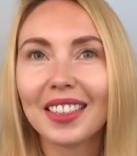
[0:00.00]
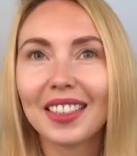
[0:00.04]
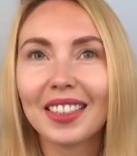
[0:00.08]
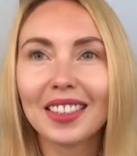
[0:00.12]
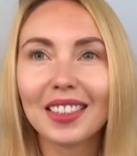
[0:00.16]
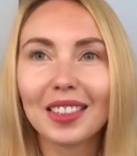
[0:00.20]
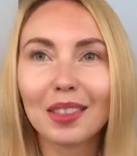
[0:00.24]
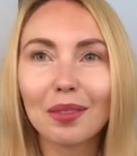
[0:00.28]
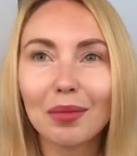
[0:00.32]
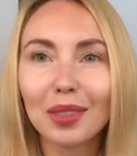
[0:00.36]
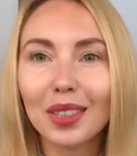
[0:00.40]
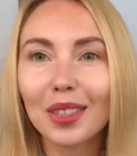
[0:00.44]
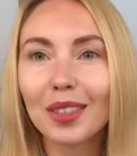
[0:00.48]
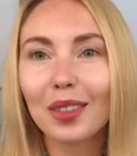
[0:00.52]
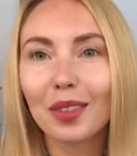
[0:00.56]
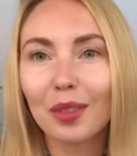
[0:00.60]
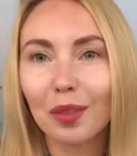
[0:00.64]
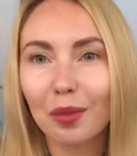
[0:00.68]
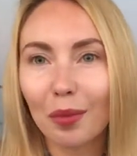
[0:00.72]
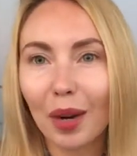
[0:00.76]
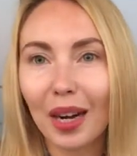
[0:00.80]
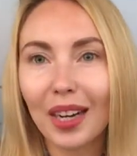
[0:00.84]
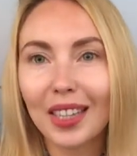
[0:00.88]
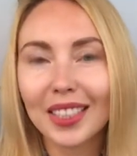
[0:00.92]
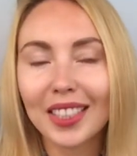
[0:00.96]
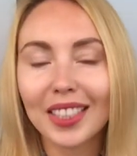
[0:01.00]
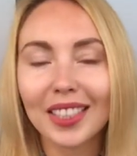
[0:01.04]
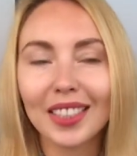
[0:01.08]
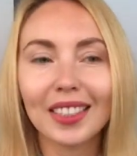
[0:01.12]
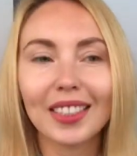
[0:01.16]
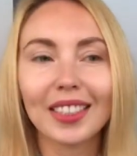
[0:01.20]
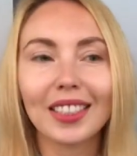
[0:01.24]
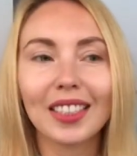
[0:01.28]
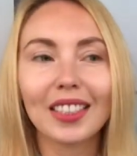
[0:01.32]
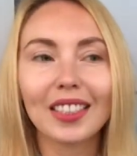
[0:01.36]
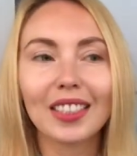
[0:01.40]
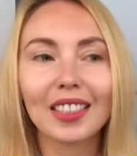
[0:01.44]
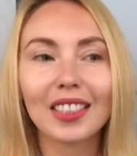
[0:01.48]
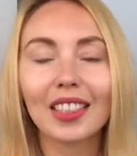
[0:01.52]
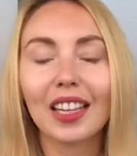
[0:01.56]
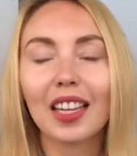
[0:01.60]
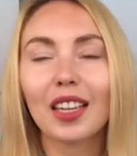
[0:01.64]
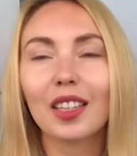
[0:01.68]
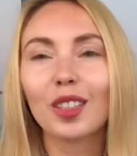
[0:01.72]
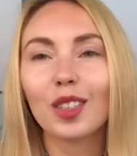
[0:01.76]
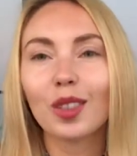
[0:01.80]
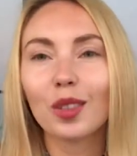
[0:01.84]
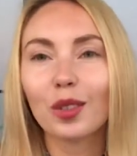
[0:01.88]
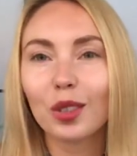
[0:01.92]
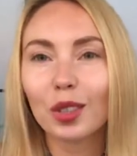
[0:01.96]
it's a bit too much, and there is
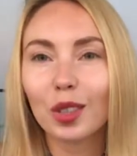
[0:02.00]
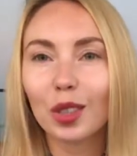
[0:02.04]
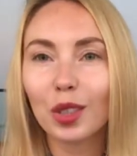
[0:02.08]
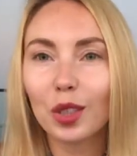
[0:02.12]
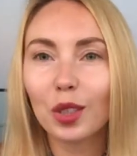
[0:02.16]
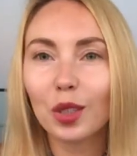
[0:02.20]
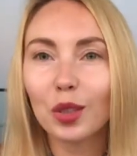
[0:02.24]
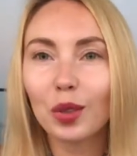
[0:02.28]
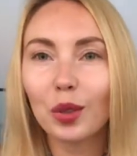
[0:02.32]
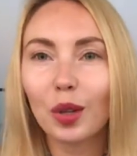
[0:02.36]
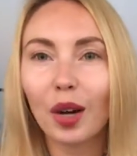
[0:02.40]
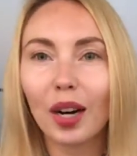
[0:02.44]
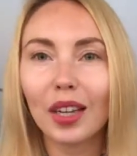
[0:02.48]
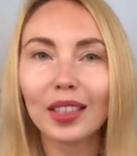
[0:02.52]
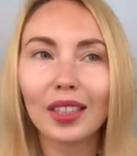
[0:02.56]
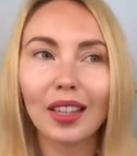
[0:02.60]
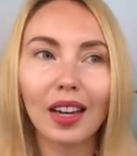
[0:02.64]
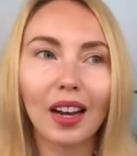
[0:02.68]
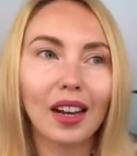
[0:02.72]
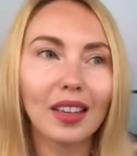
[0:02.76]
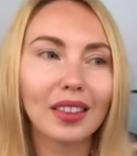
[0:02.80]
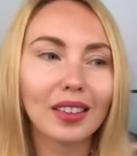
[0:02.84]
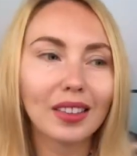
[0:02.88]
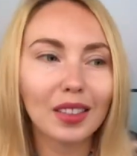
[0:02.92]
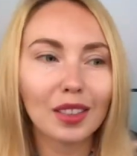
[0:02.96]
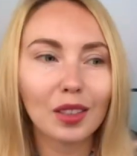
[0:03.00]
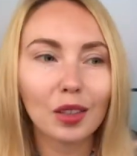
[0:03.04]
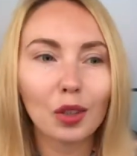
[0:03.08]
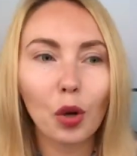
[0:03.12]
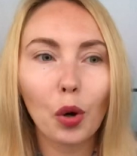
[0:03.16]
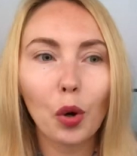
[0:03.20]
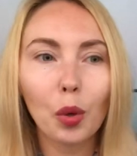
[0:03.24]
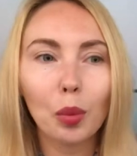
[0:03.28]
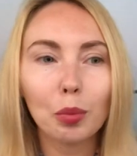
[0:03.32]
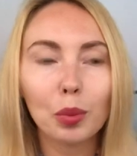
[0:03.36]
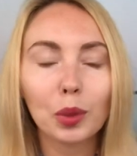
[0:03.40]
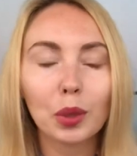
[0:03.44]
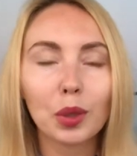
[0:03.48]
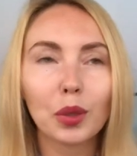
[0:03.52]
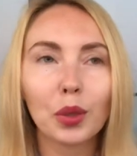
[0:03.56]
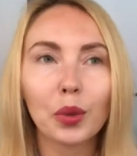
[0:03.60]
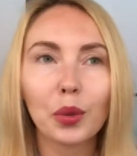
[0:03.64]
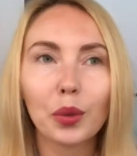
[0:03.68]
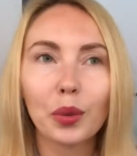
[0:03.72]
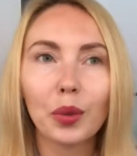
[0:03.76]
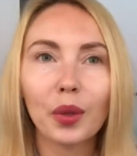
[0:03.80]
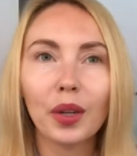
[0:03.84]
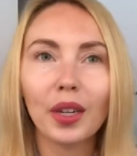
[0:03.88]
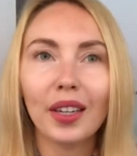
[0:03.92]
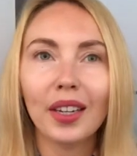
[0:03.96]
like those queue at the top,
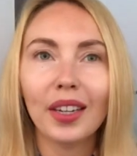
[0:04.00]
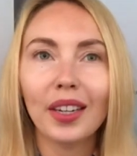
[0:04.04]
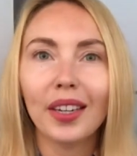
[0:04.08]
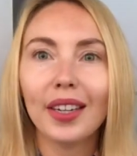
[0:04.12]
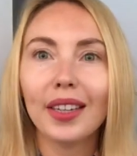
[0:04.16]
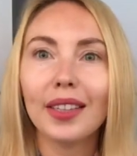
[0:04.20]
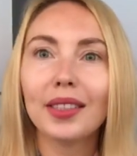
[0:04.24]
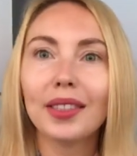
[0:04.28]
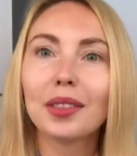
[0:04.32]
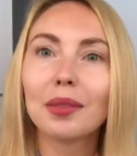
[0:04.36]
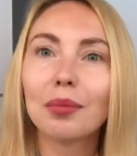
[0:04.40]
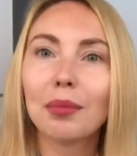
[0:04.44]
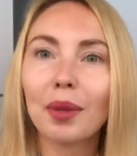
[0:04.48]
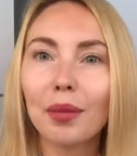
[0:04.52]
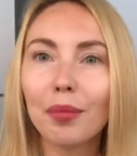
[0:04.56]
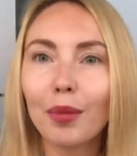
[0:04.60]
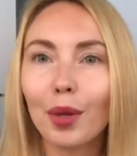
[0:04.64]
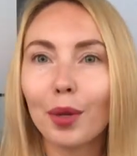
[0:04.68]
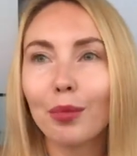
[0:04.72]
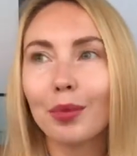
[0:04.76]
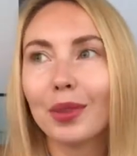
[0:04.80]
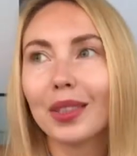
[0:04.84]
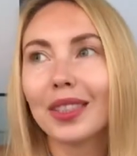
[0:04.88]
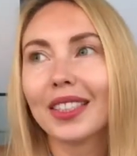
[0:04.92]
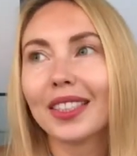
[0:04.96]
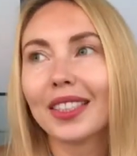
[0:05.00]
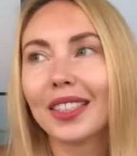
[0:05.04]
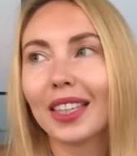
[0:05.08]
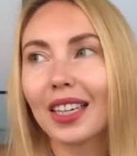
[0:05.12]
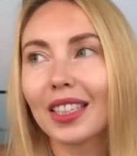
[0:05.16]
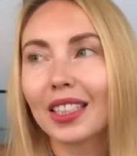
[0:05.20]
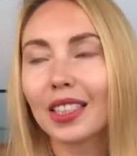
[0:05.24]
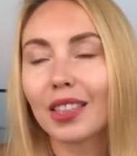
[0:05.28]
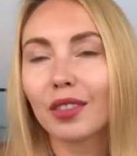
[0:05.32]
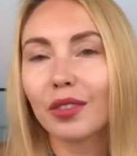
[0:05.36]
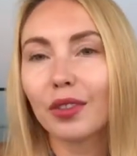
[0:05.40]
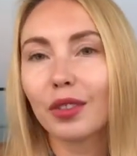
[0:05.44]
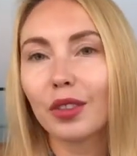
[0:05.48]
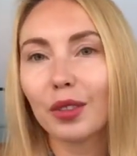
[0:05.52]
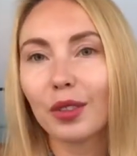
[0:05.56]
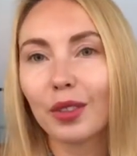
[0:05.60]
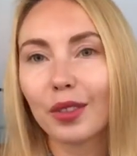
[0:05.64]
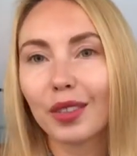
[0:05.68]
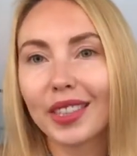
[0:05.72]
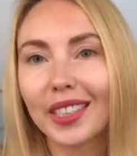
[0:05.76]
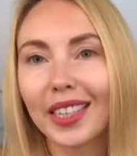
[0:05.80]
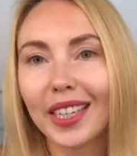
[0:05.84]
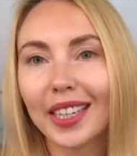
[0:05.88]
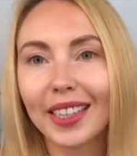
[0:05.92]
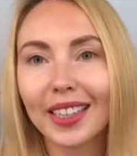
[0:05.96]
so it's maybe a bit stressful
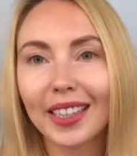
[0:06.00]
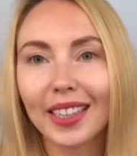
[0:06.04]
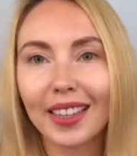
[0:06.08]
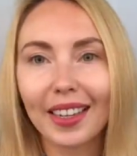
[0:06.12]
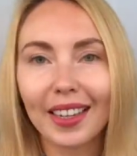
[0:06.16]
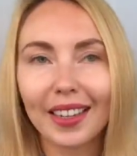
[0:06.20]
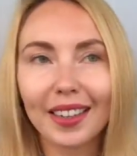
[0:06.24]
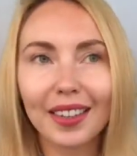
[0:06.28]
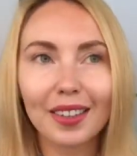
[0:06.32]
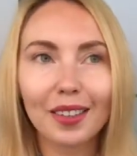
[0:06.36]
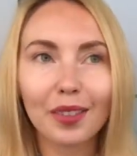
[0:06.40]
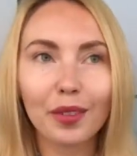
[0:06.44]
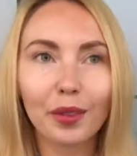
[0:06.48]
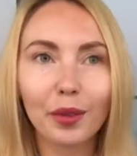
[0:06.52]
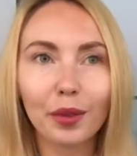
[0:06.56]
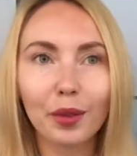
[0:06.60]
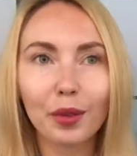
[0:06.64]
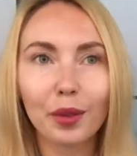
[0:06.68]
to get like to